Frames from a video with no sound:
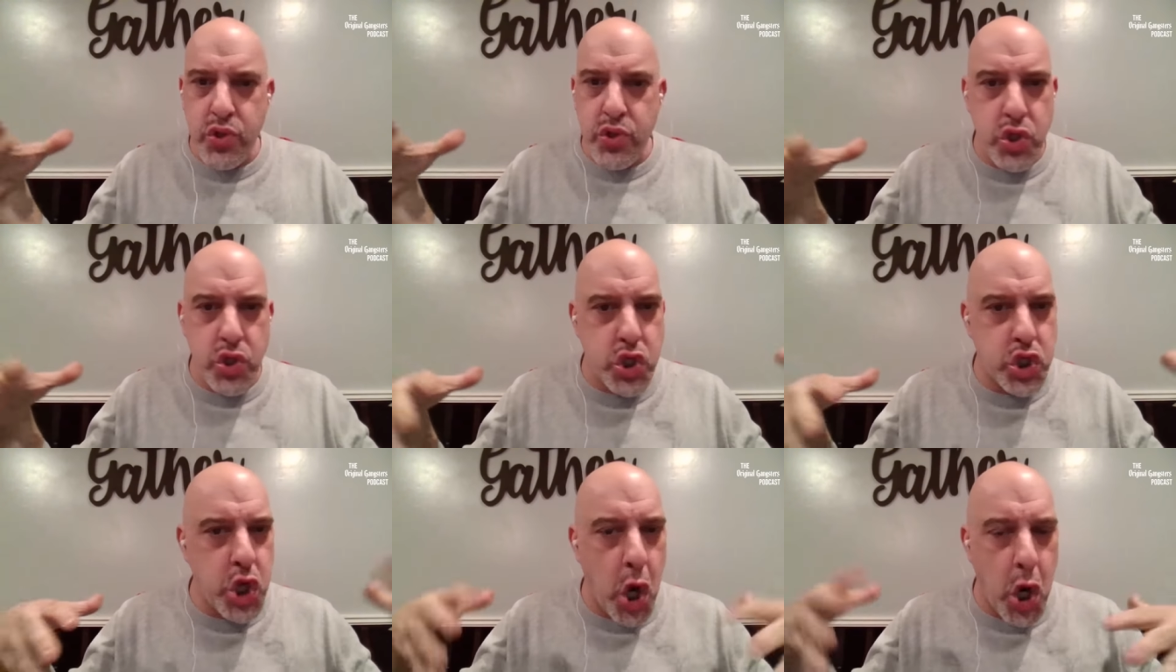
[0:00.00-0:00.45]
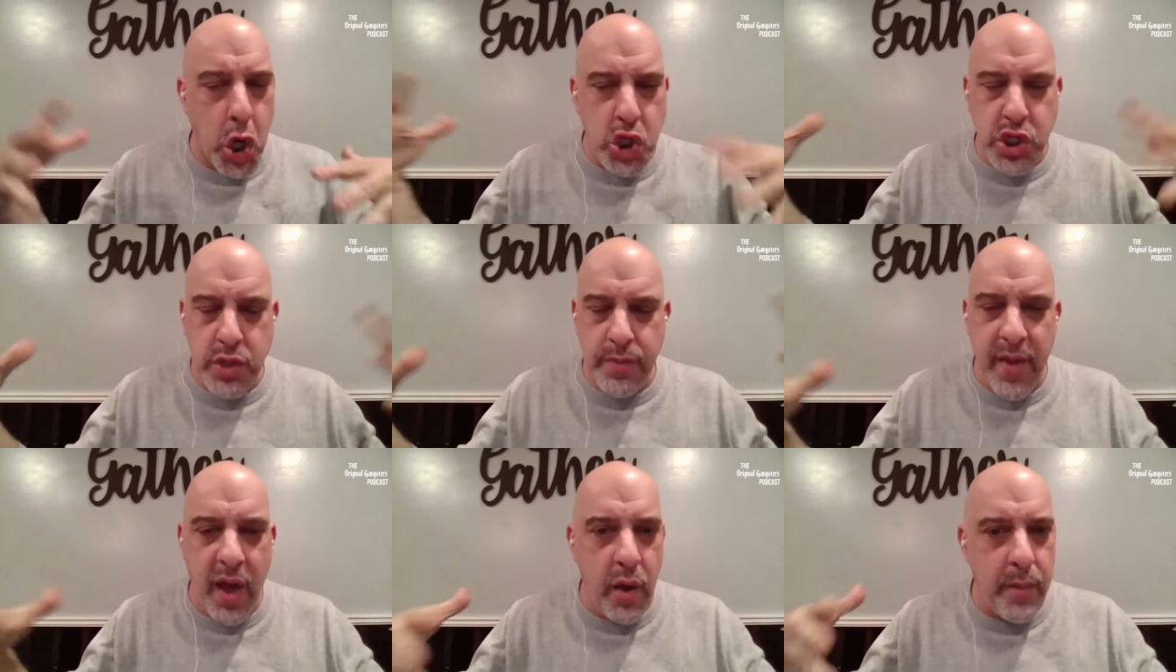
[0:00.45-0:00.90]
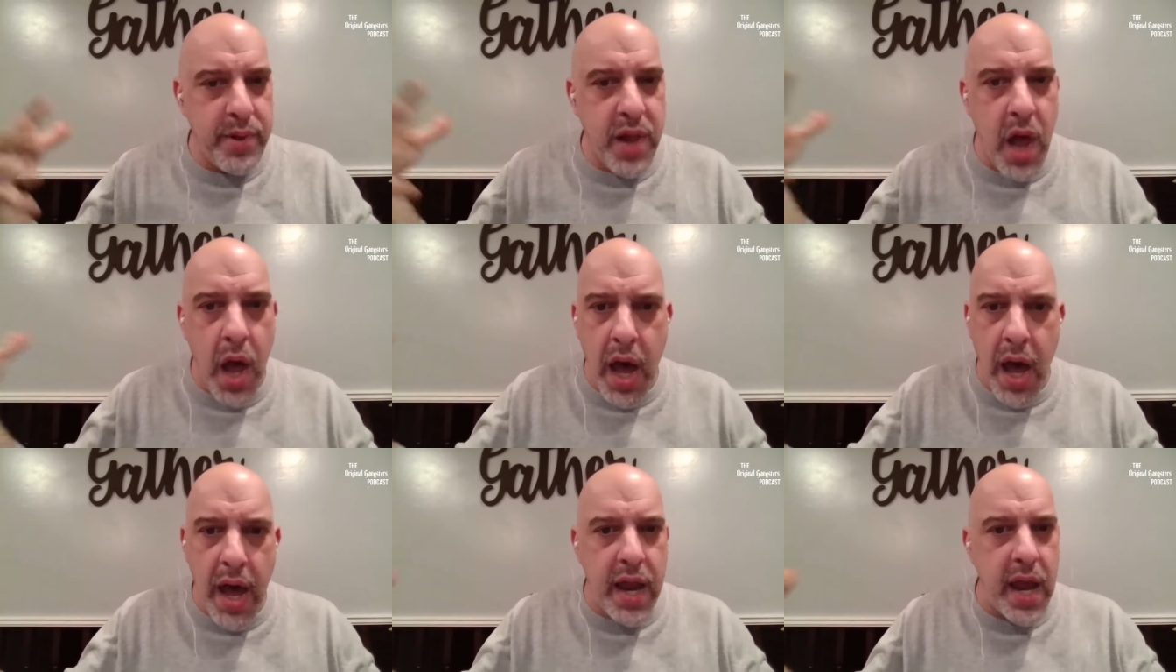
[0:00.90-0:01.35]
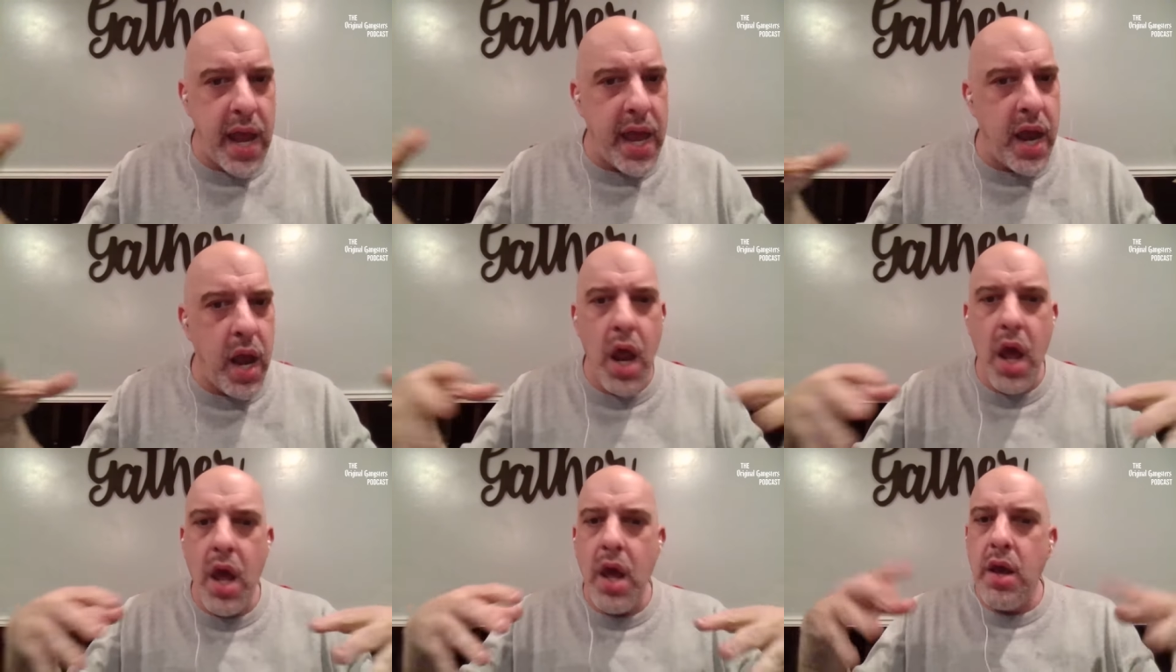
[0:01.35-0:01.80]
the sharks smell blood,
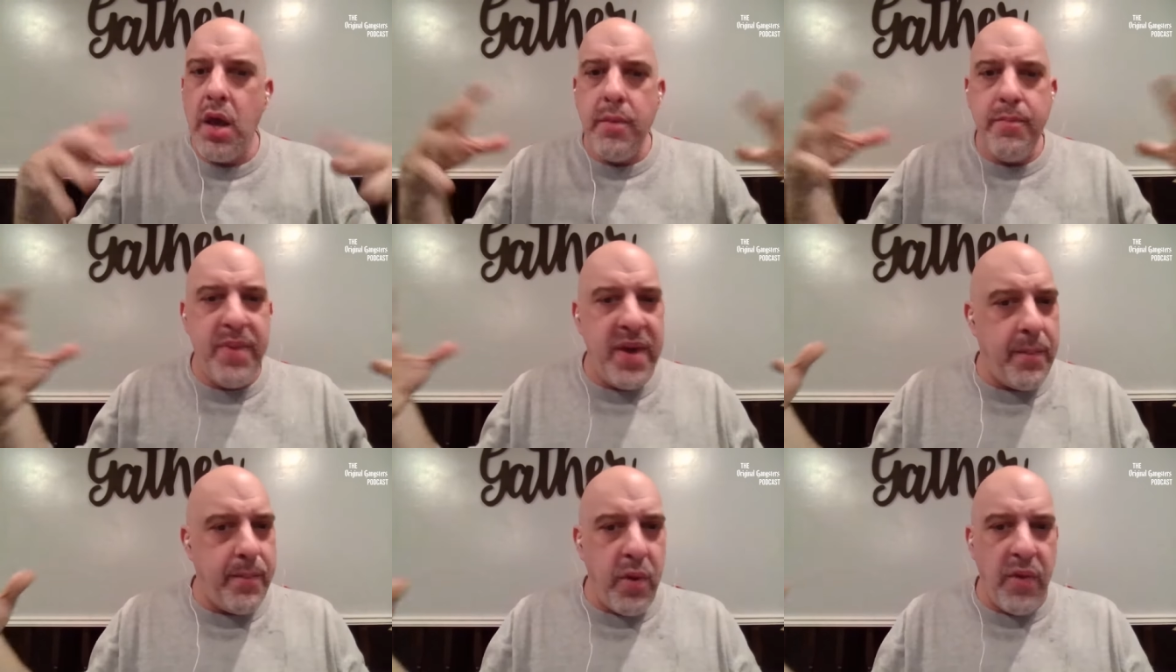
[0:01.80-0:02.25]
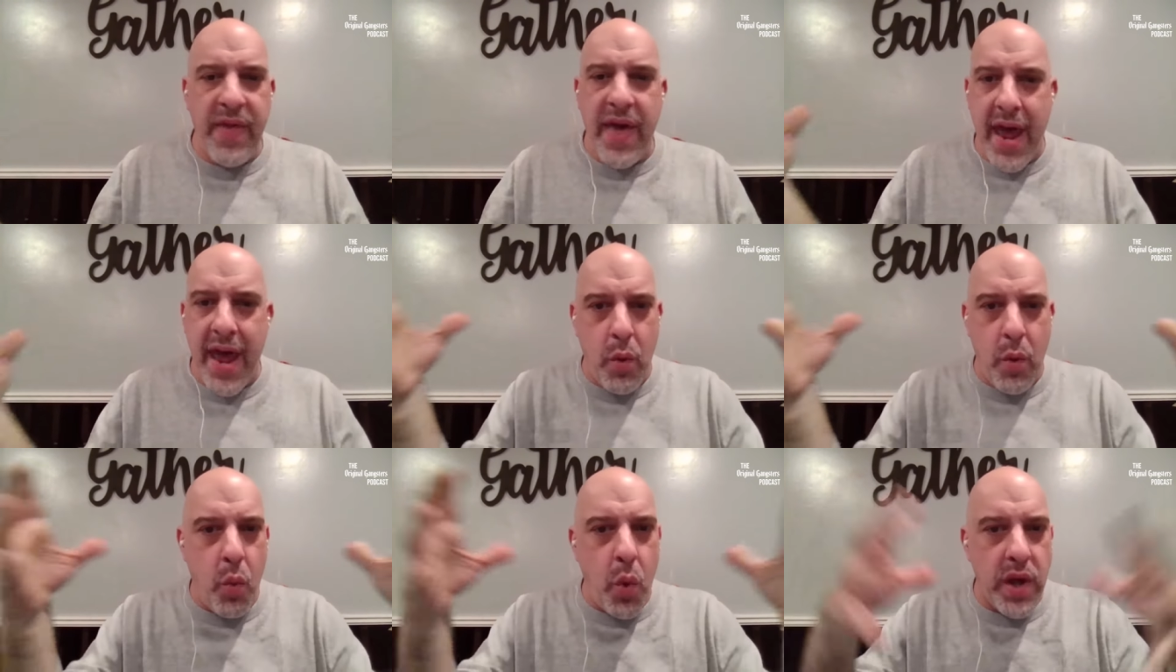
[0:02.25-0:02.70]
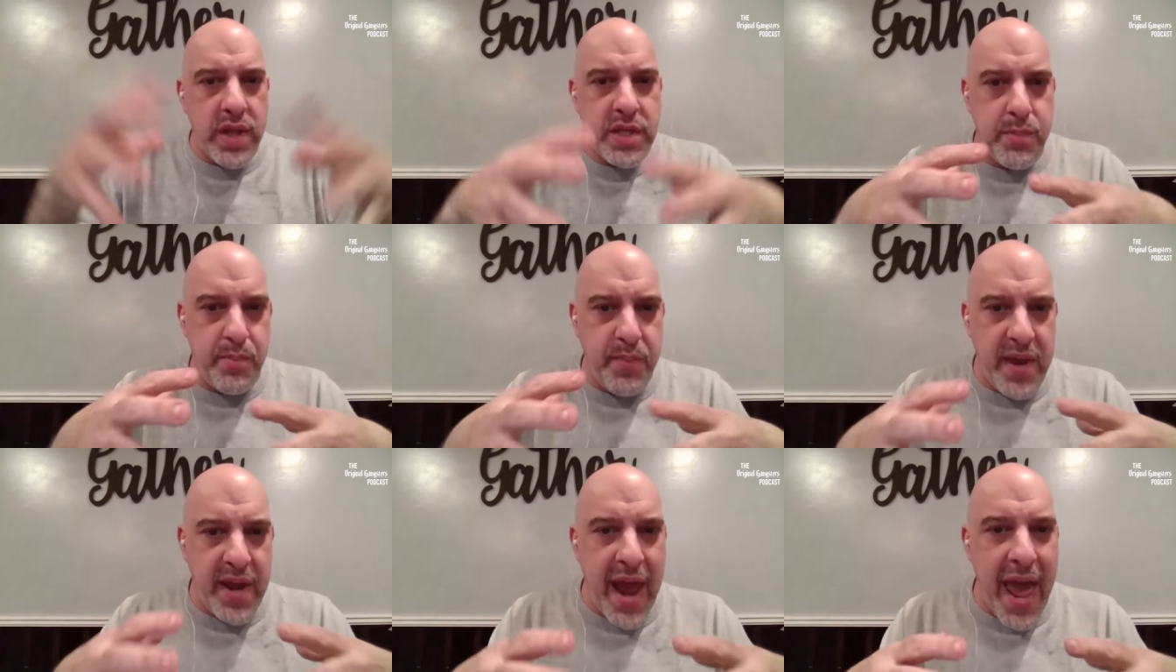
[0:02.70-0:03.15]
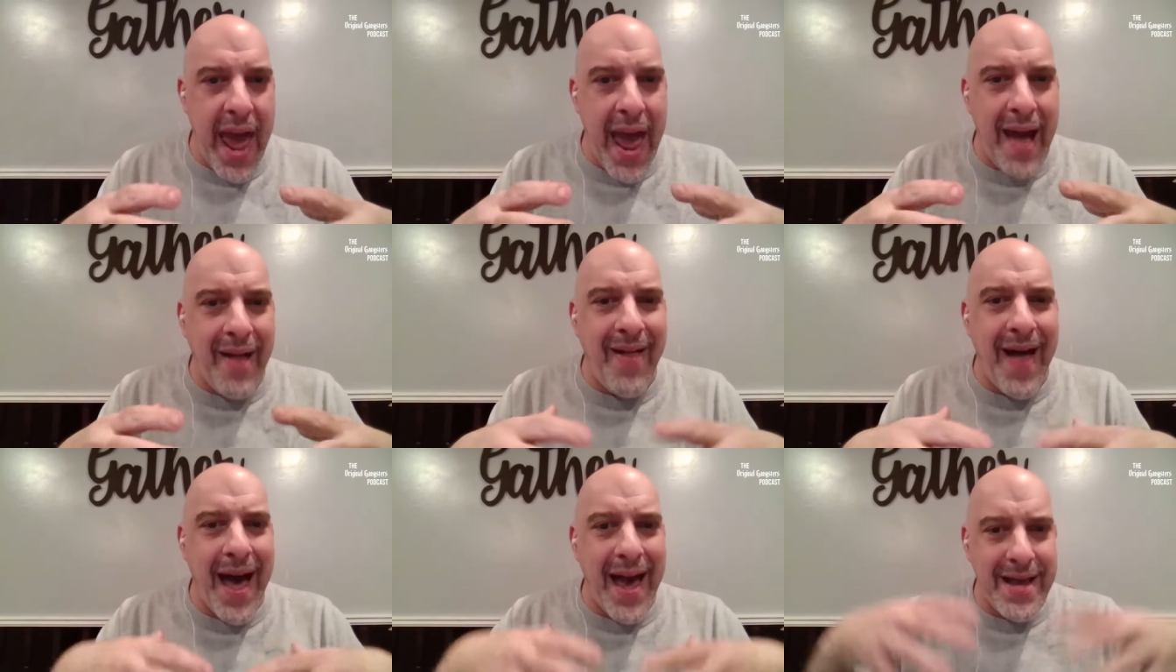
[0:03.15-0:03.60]
and people that had once been
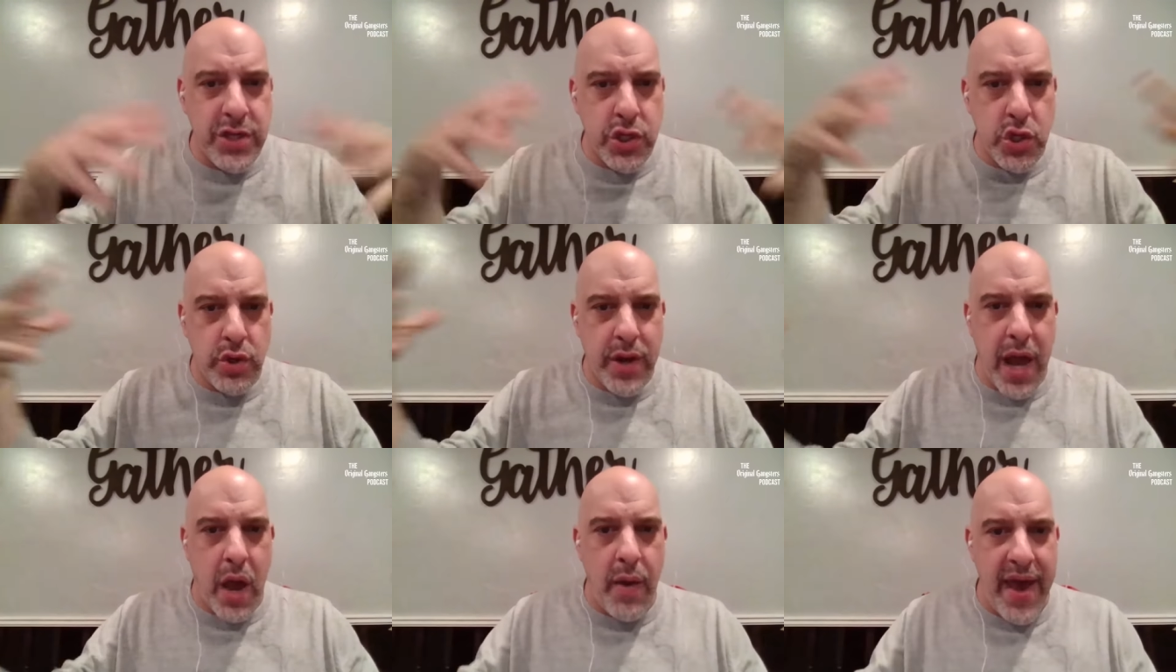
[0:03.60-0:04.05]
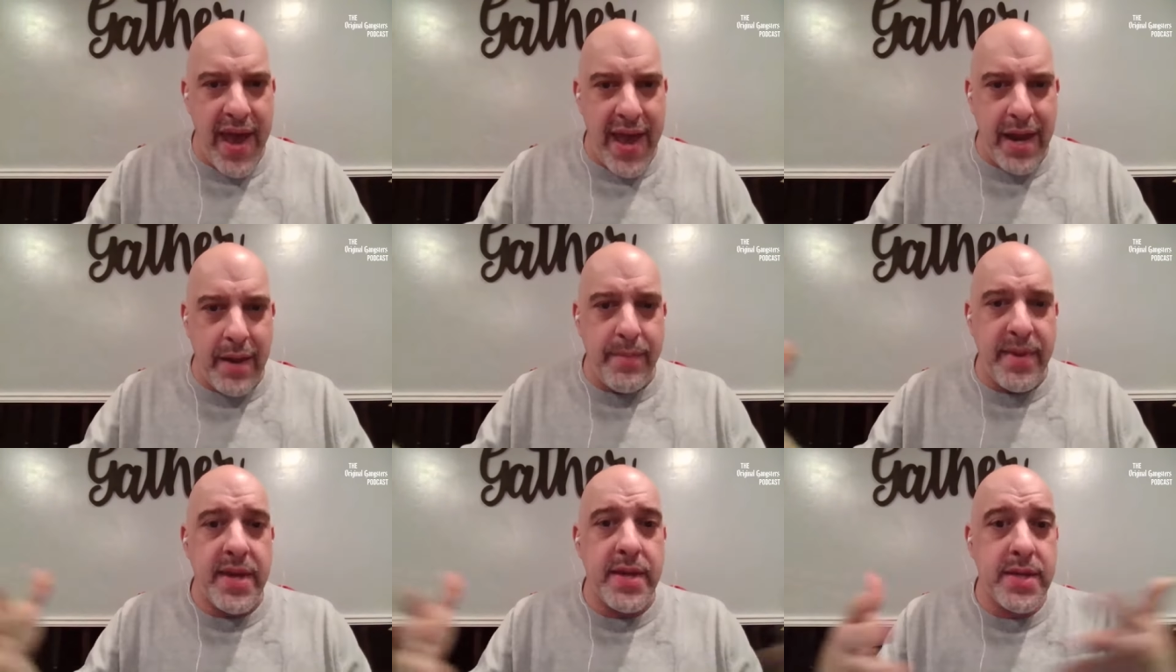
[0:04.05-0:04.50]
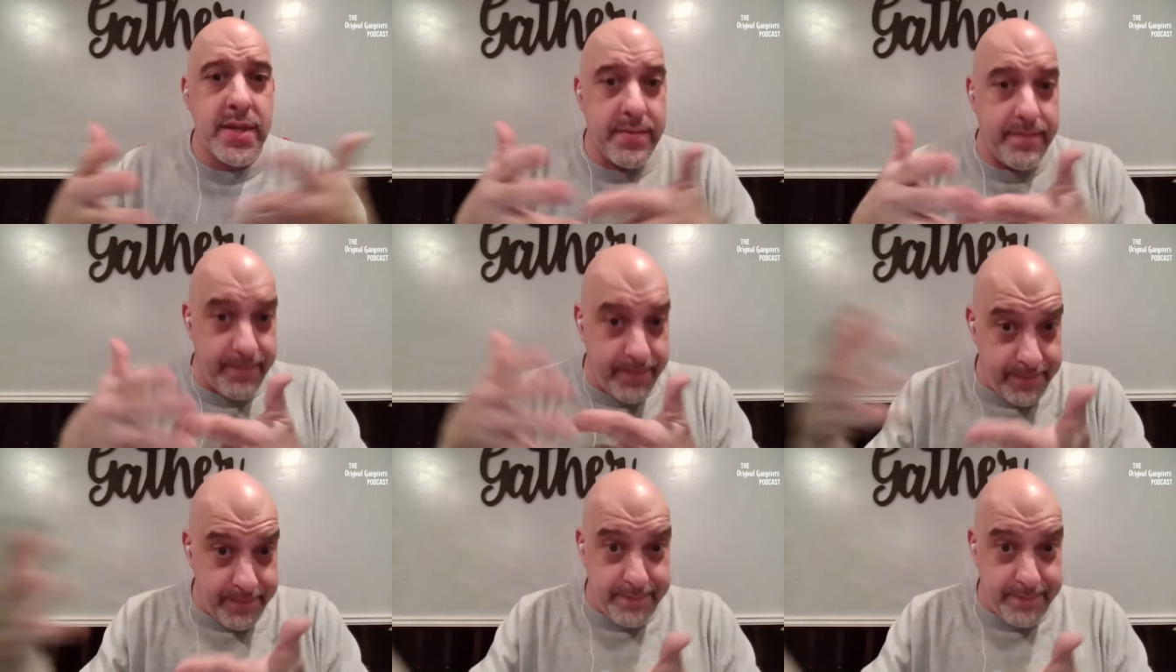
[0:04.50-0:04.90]
allies are now enemies.